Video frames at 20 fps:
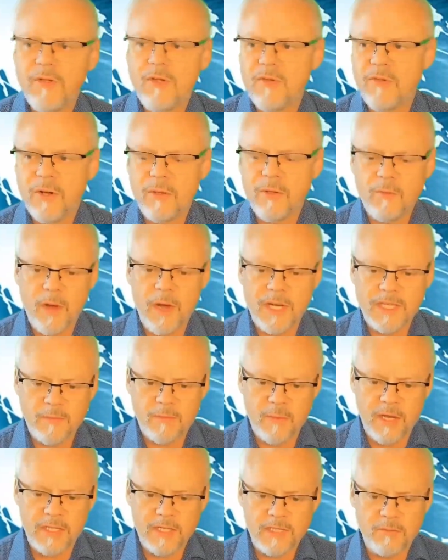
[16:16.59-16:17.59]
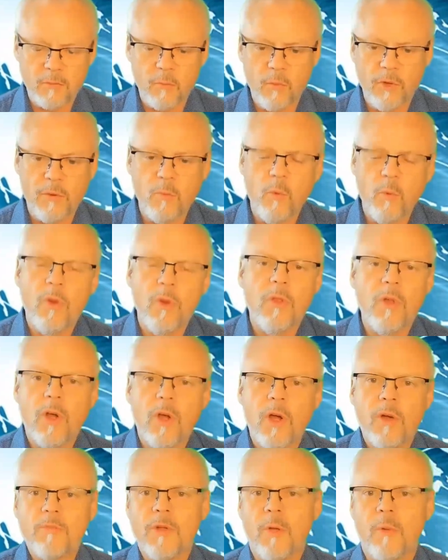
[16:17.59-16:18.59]
Europol estimates that more than
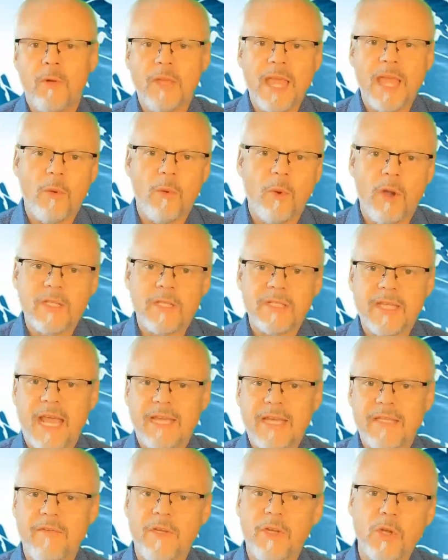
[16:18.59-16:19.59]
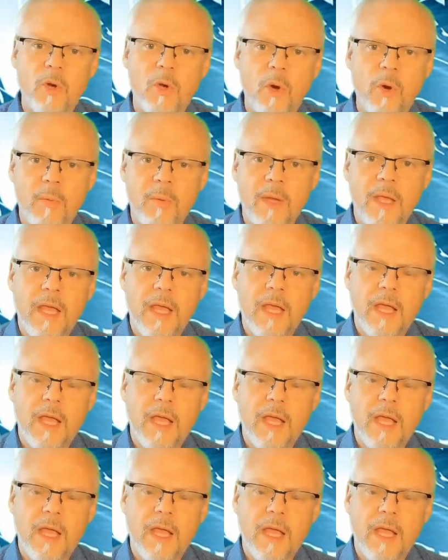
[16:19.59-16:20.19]
1/3 of criminal networks active in Europe